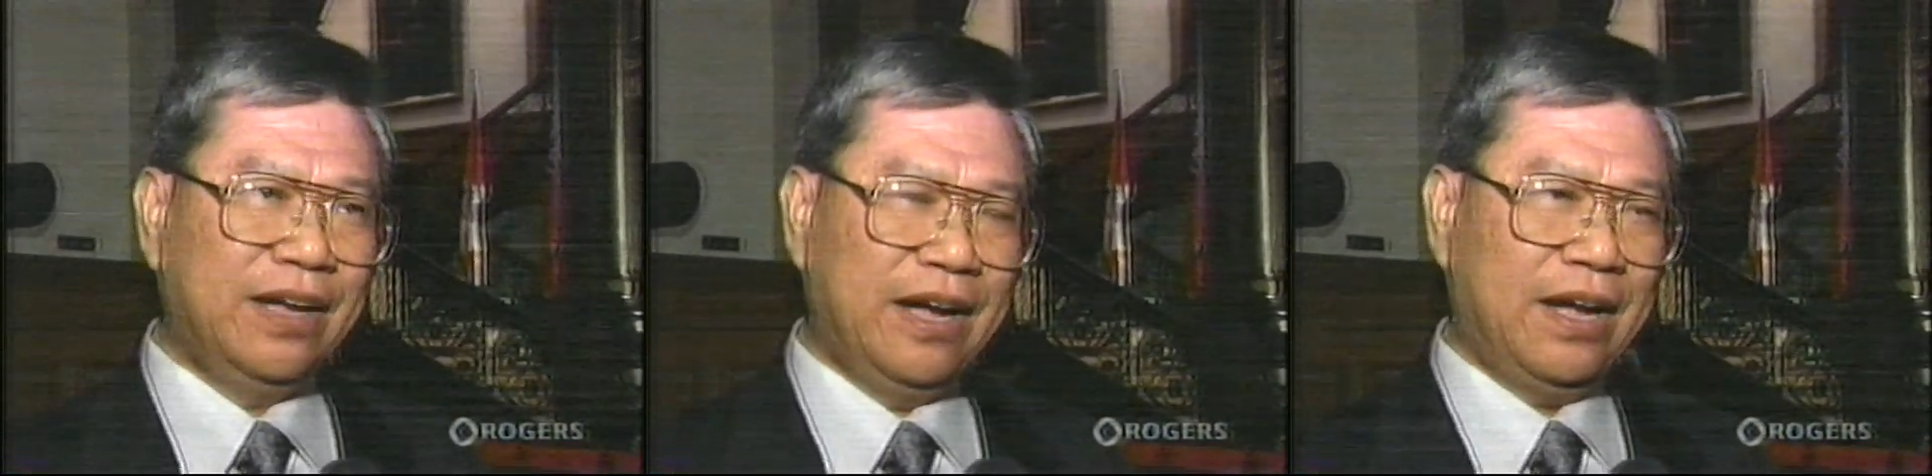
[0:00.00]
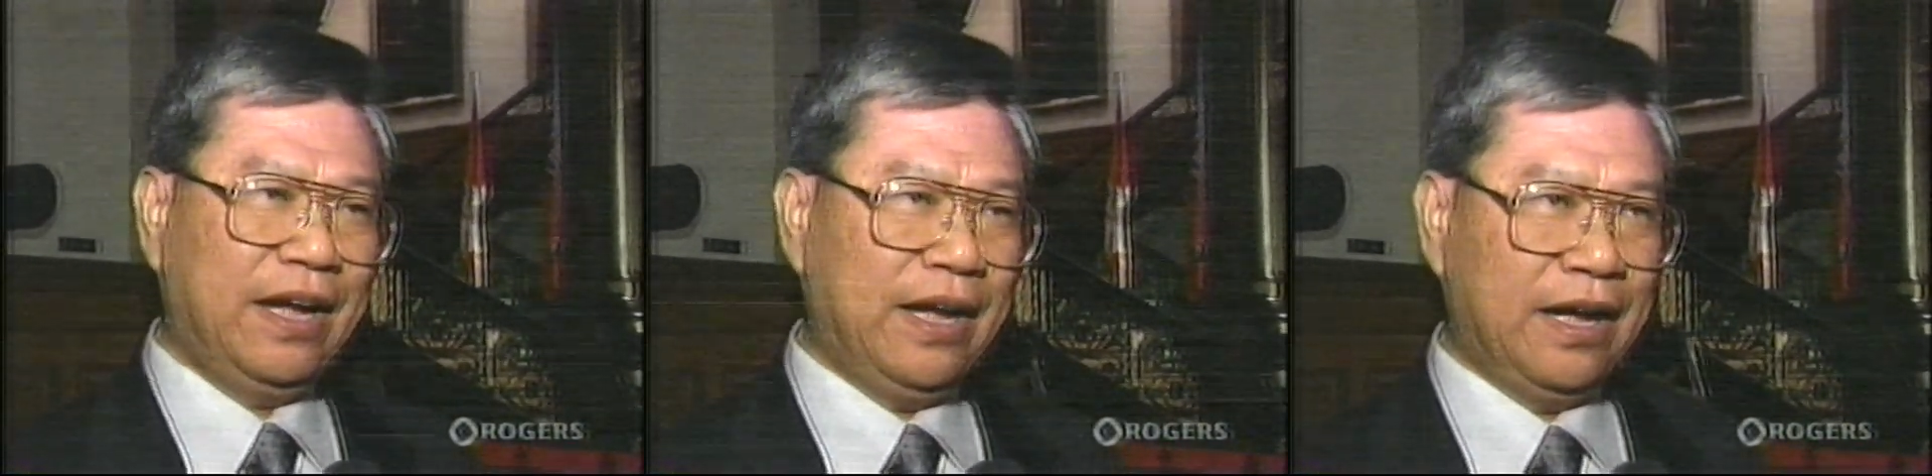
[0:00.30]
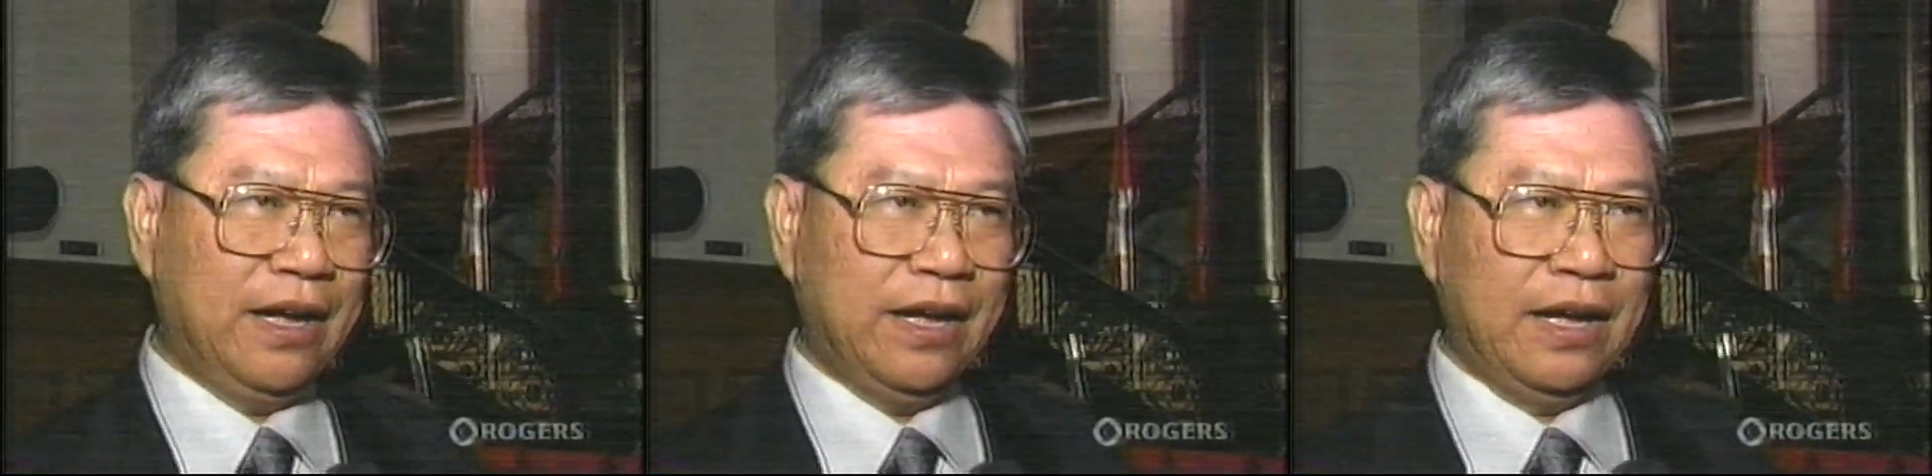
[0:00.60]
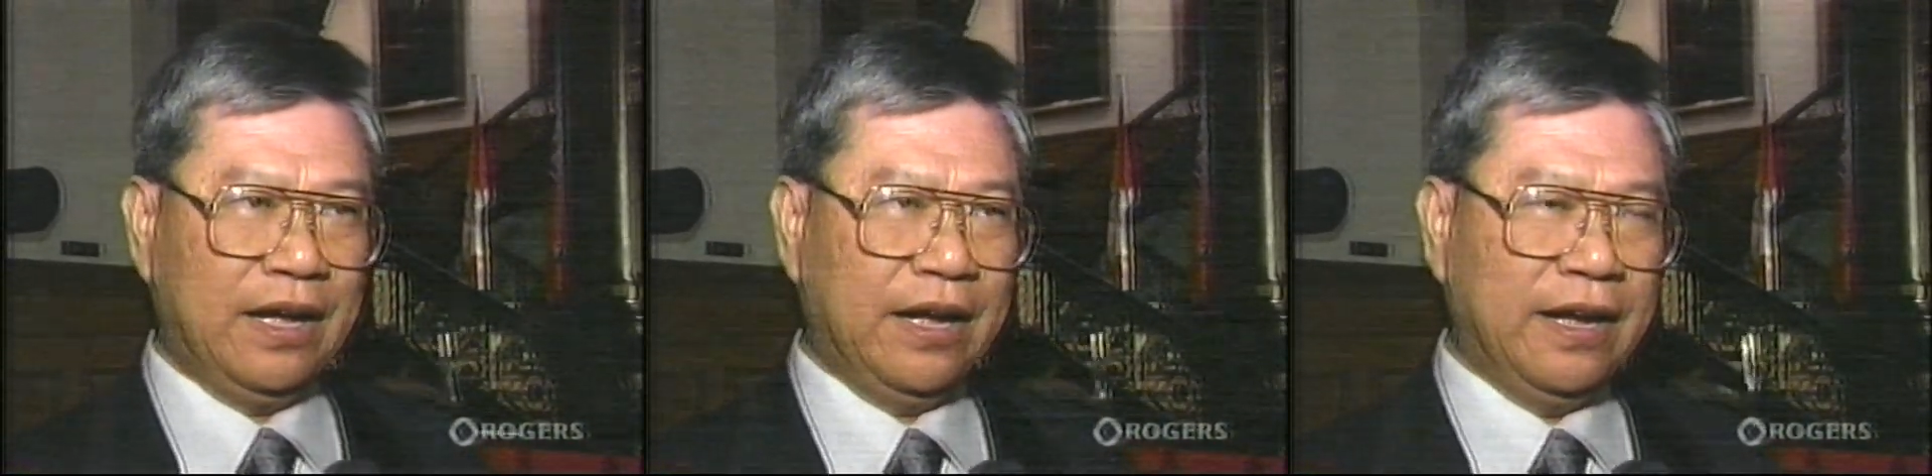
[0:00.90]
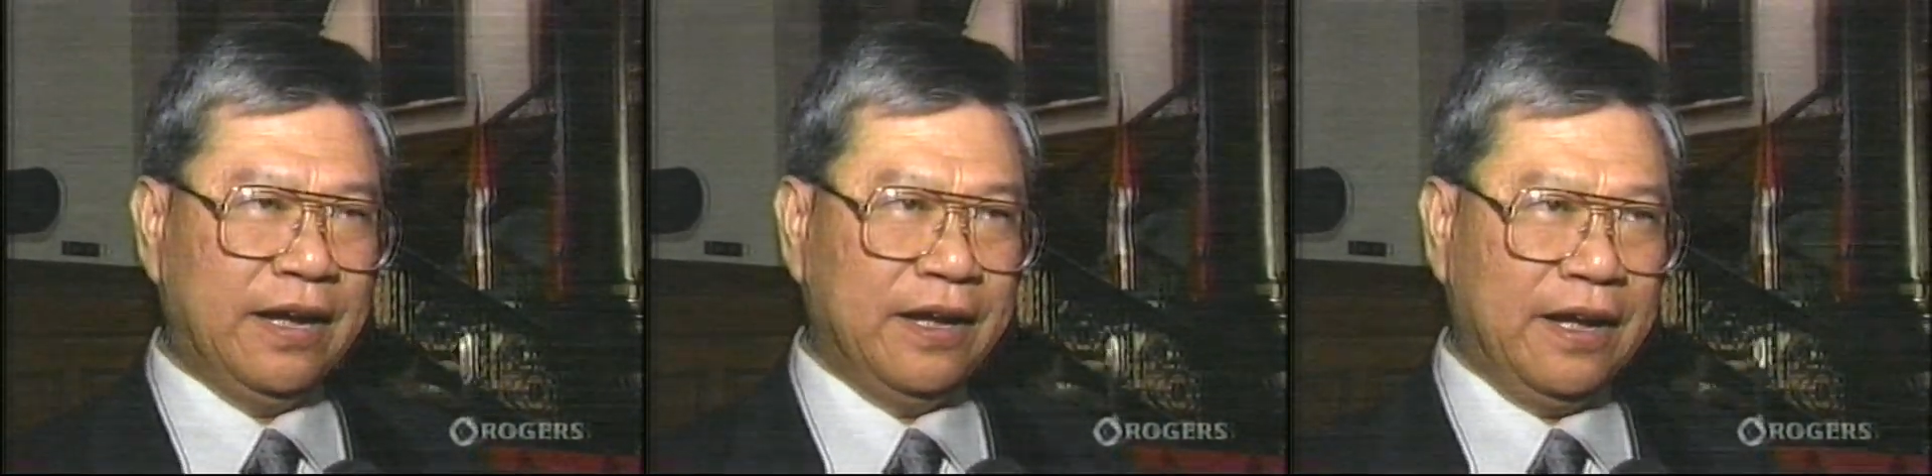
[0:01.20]
uh, uh,
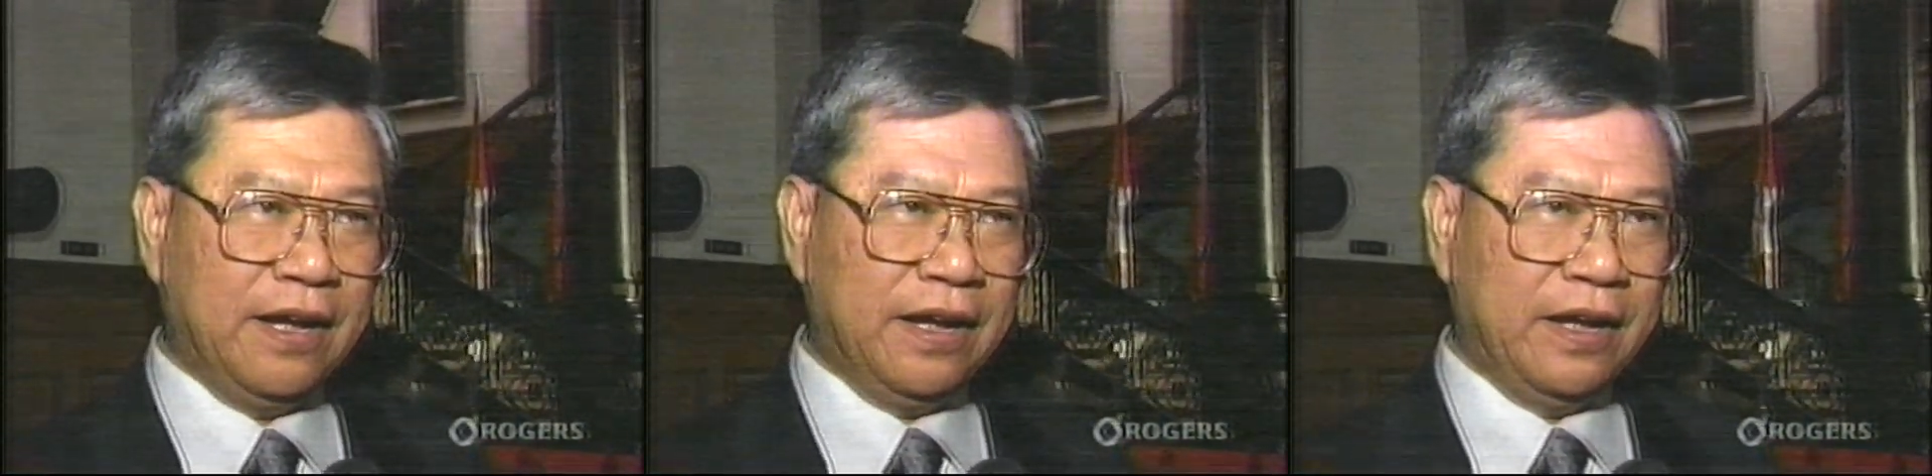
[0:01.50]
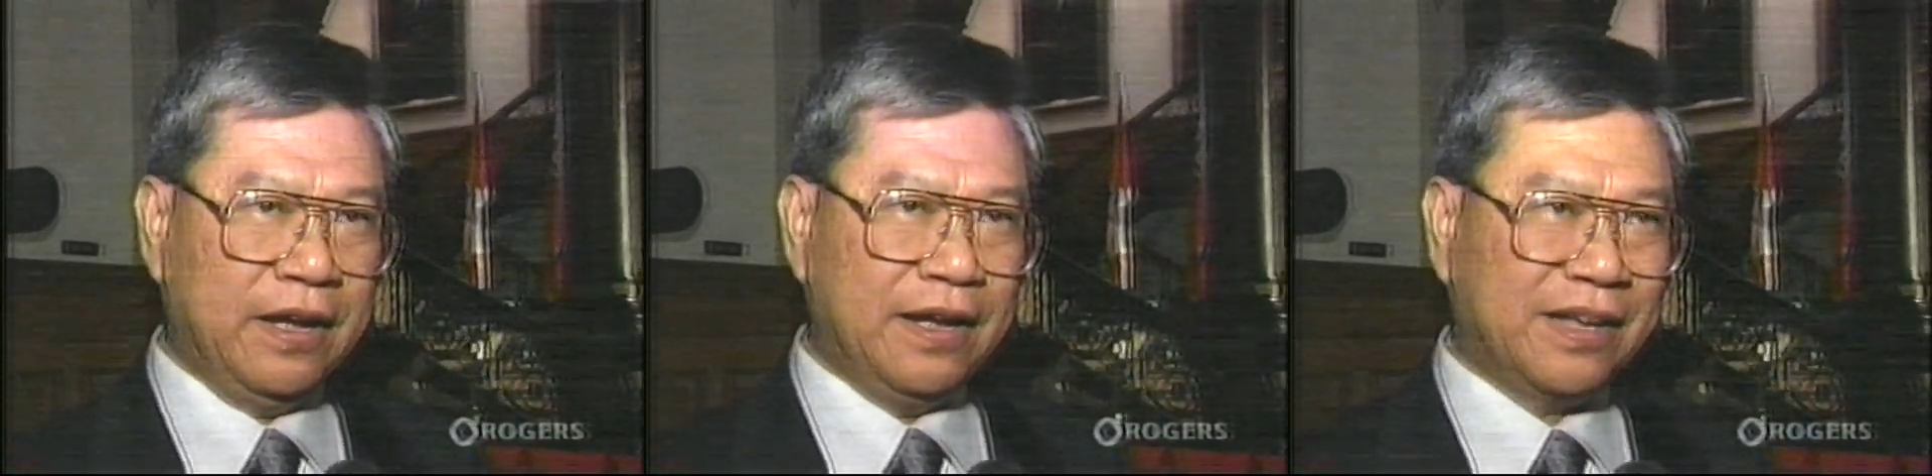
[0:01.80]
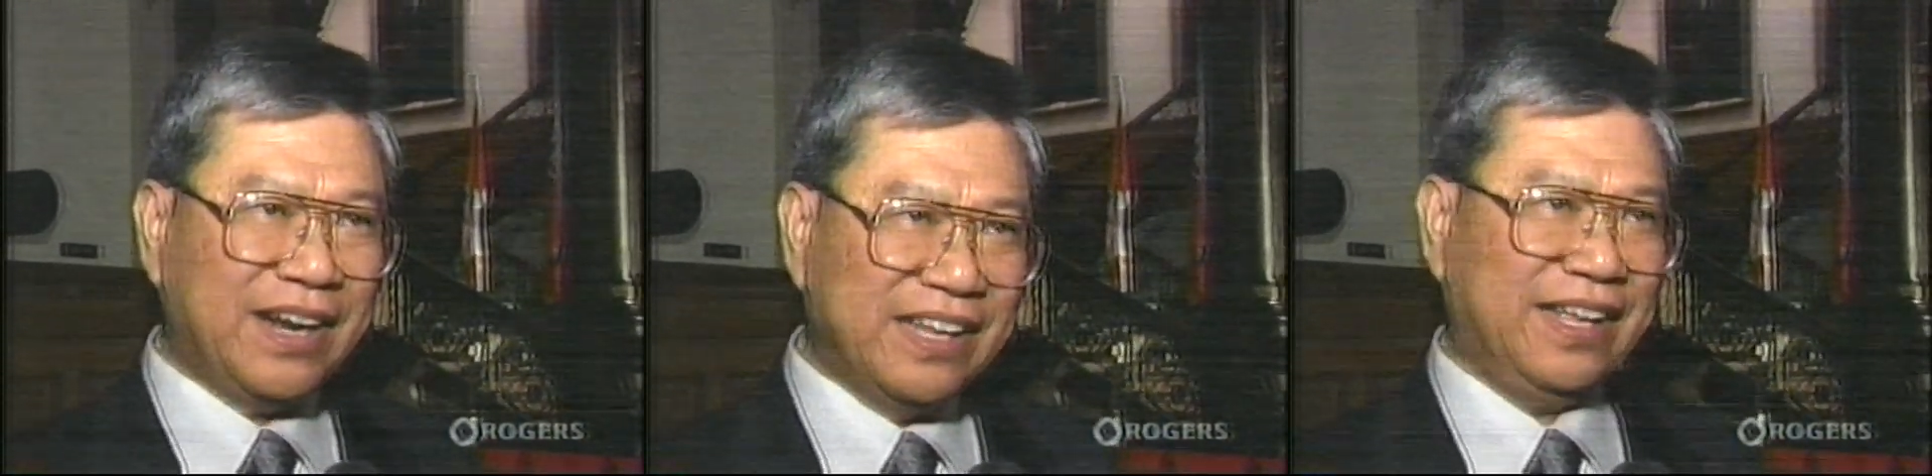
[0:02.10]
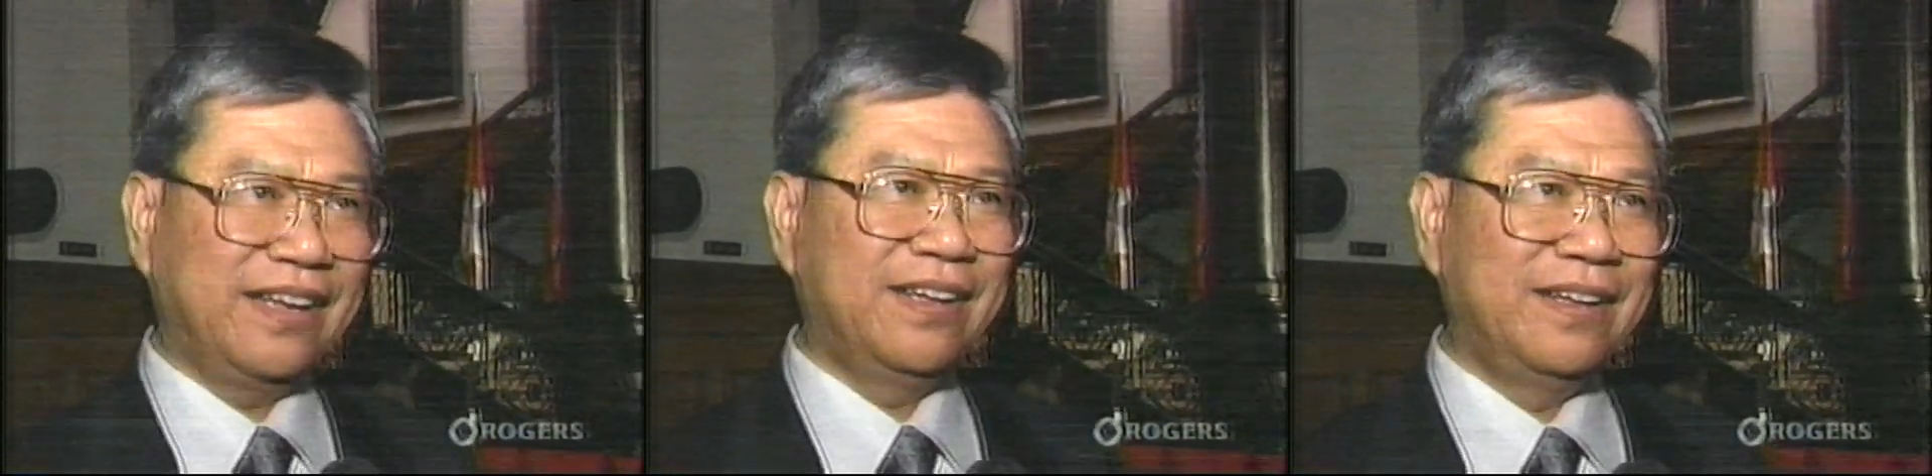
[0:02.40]
uh, clinic